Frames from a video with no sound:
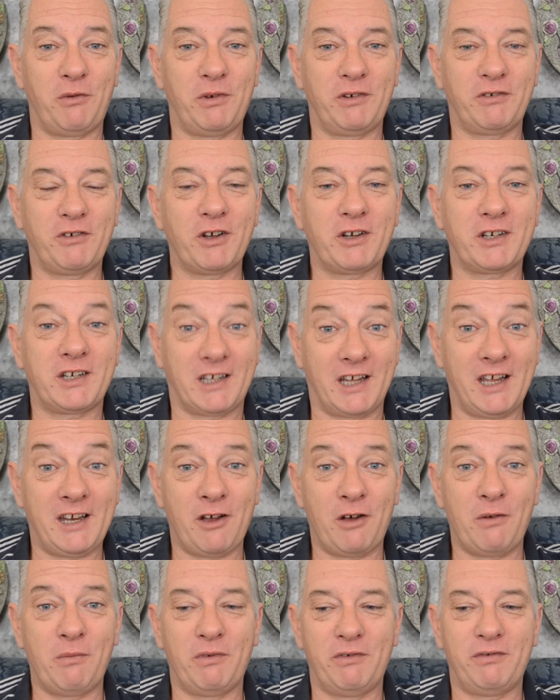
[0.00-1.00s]
We've got to get
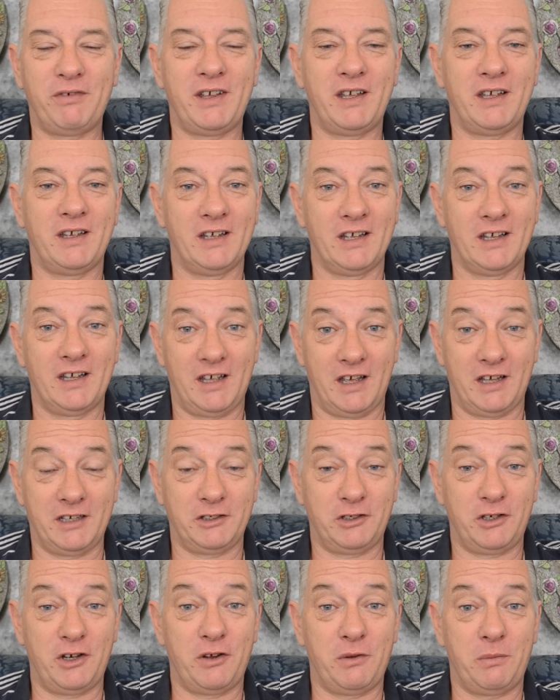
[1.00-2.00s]
on with it
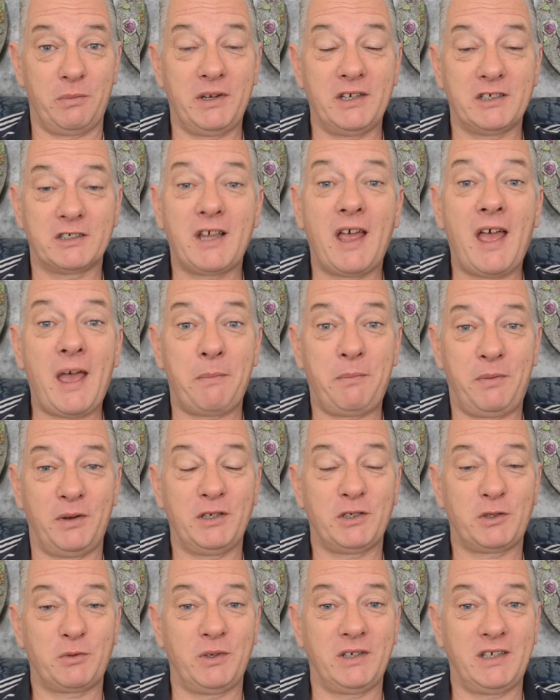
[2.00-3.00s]
and you know be as happy
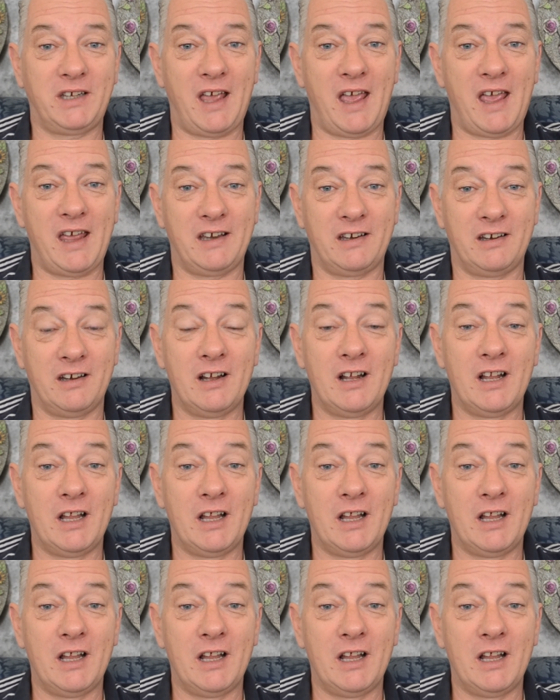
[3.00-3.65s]
as we can,